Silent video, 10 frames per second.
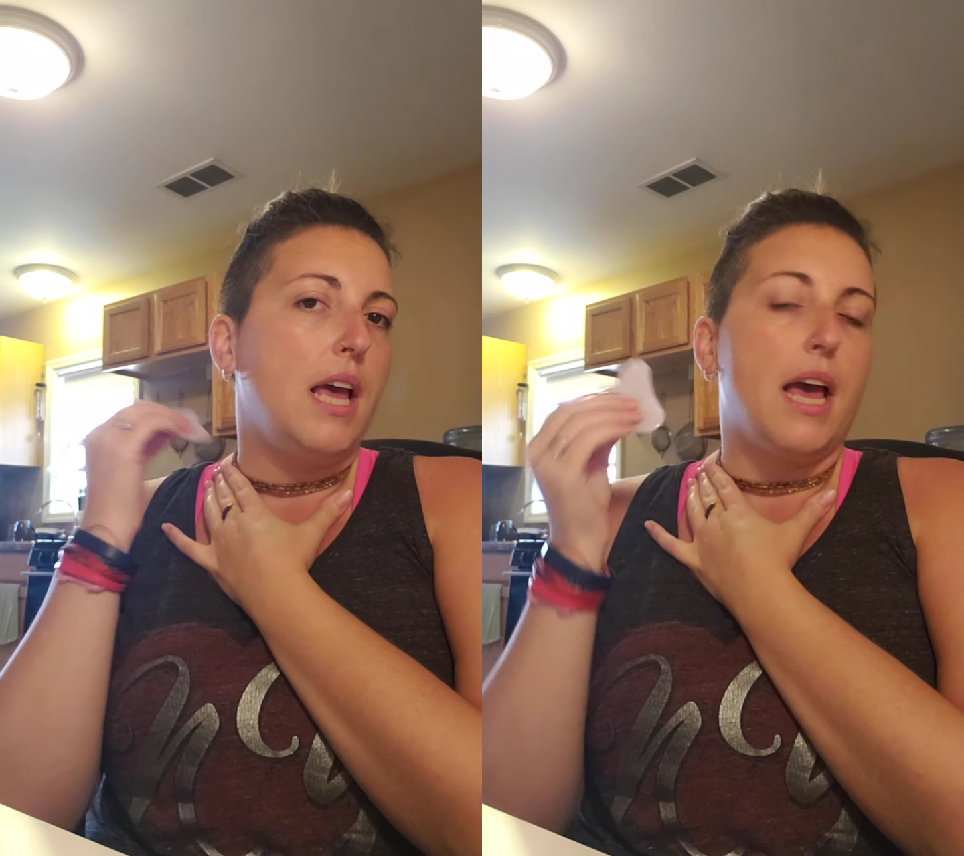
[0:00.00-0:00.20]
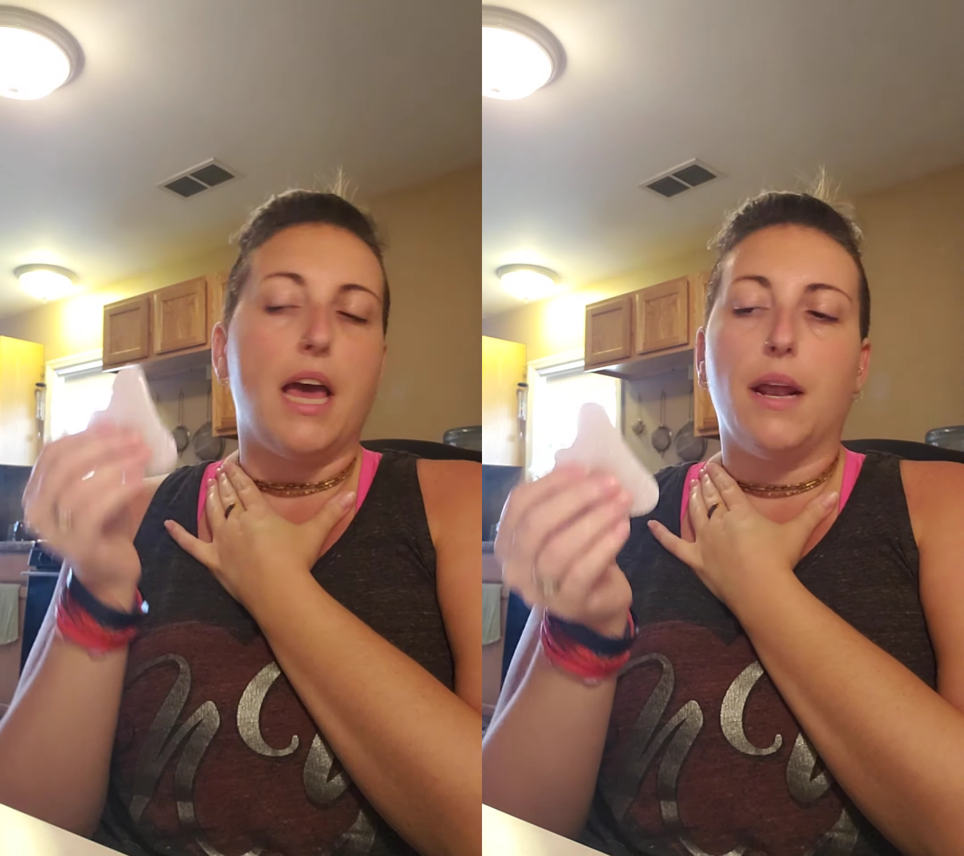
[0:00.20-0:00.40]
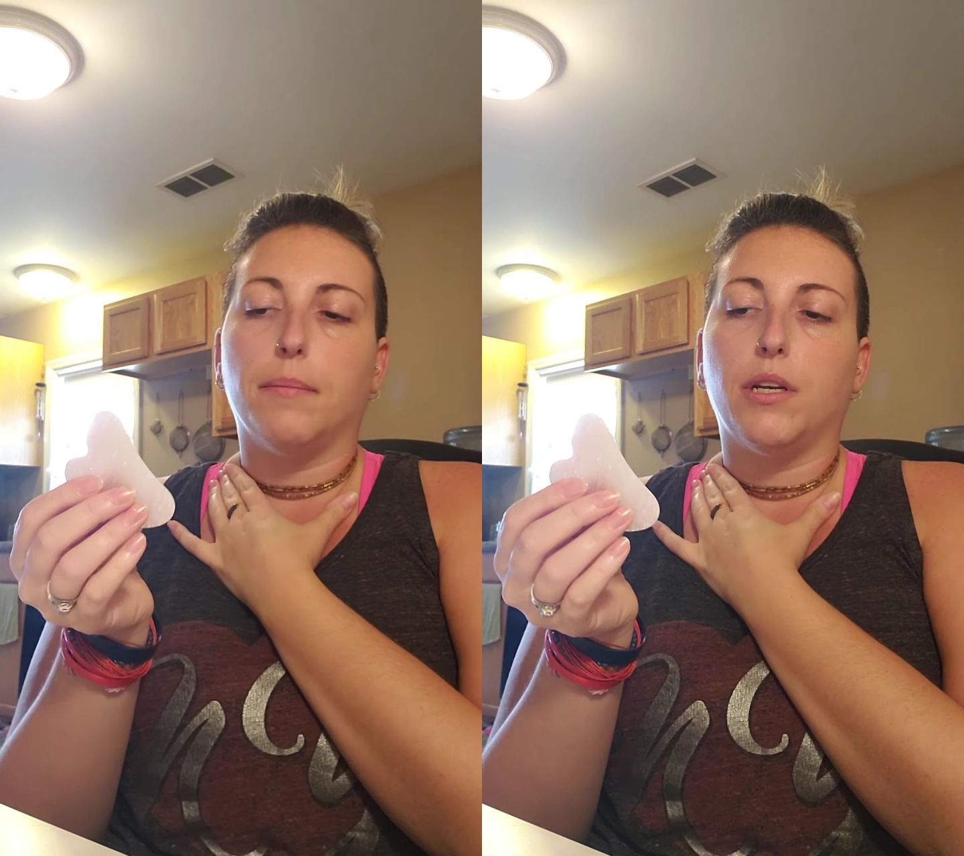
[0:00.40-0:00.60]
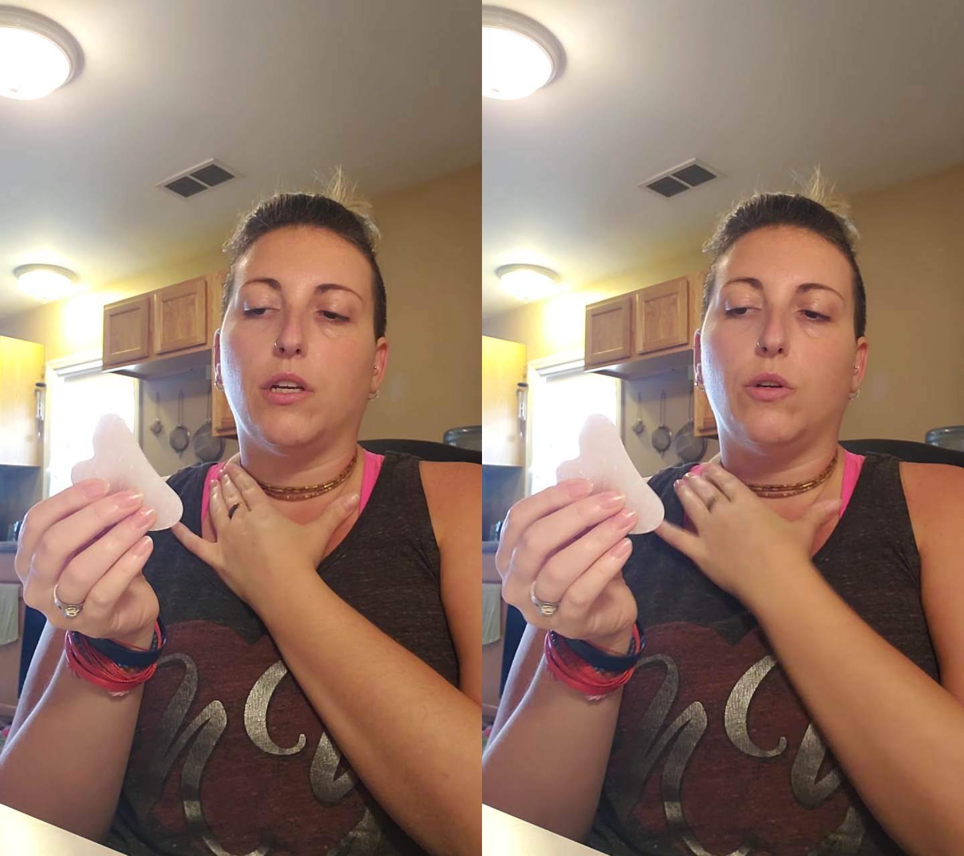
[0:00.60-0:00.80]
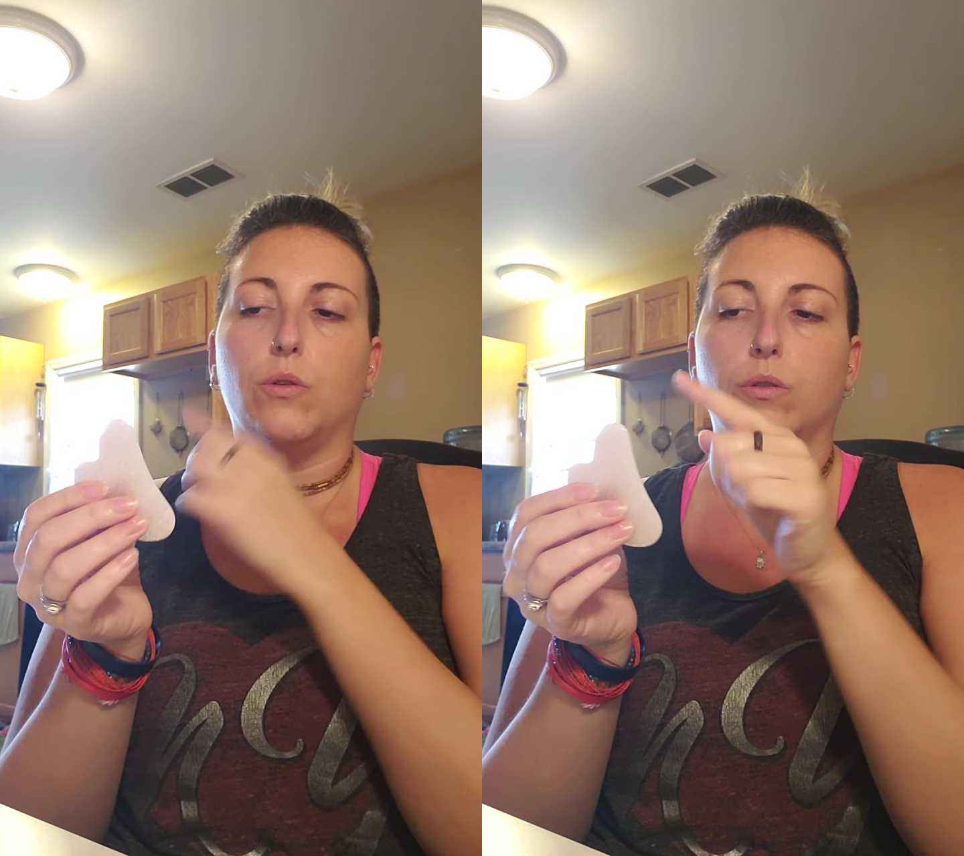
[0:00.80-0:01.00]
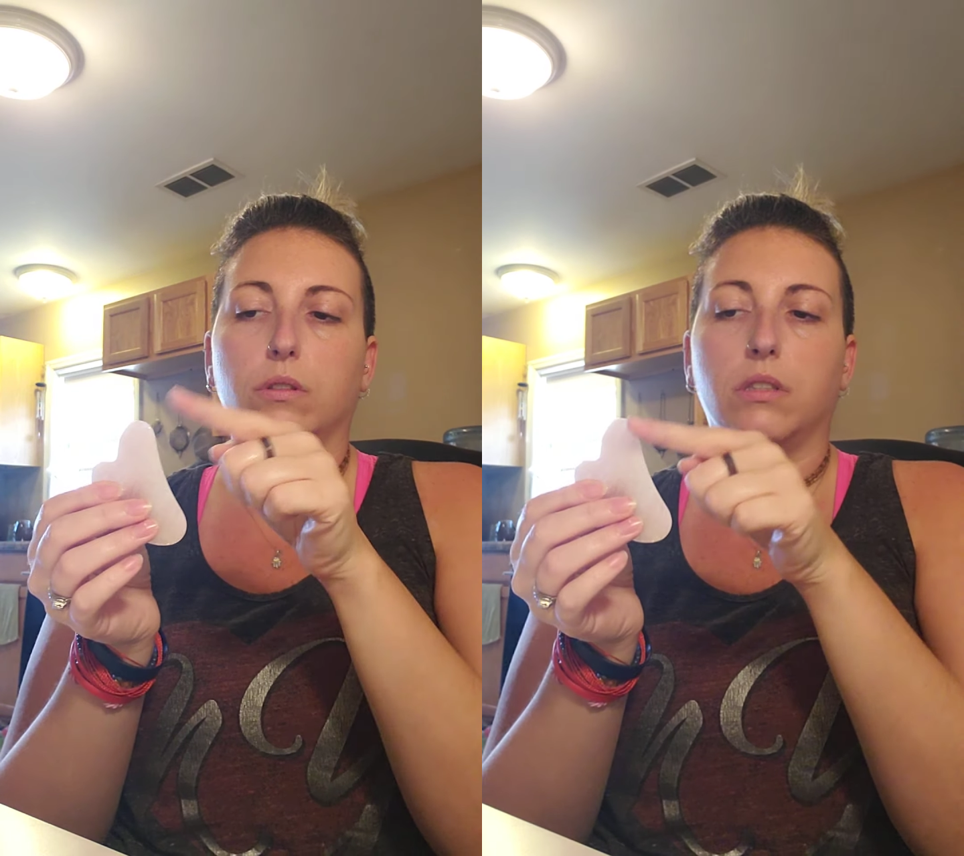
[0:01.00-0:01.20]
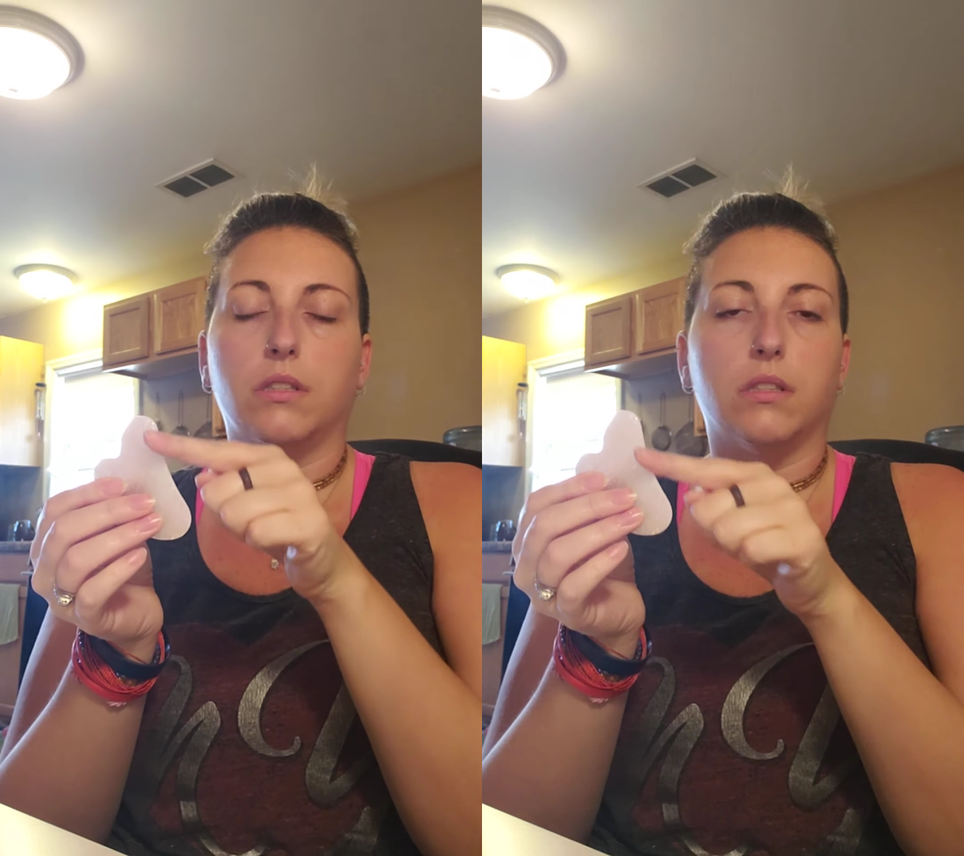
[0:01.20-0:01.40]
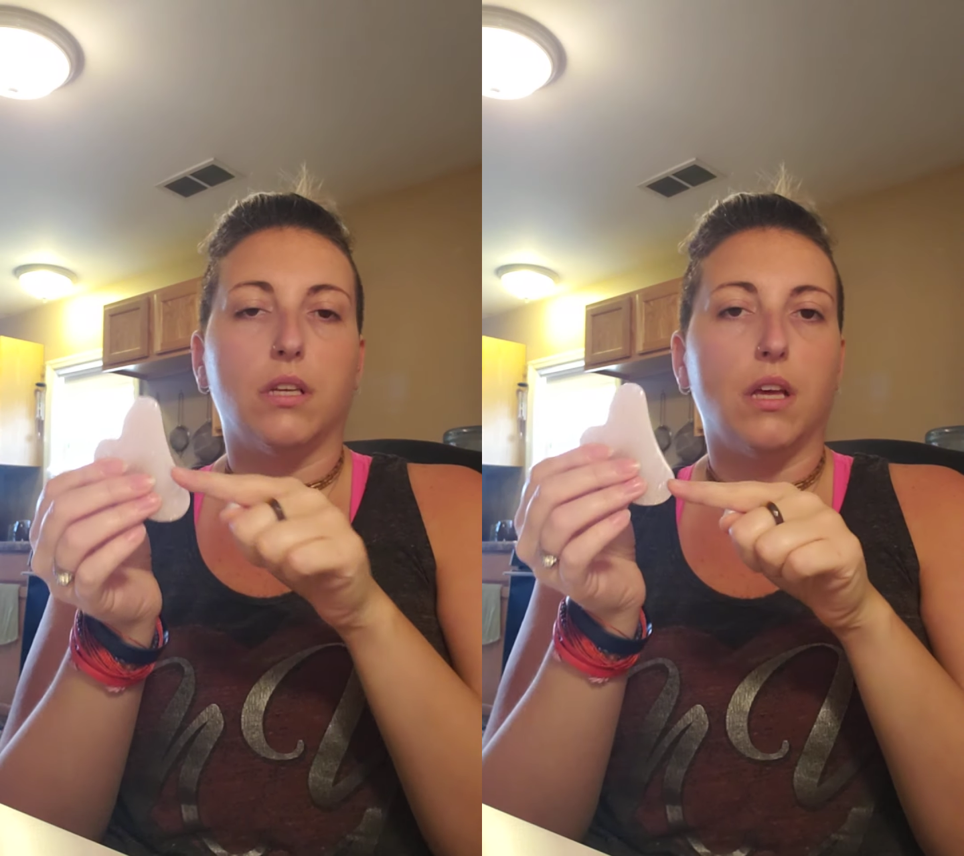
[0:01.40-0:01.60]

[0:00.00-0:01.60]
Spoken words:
And I'm going to use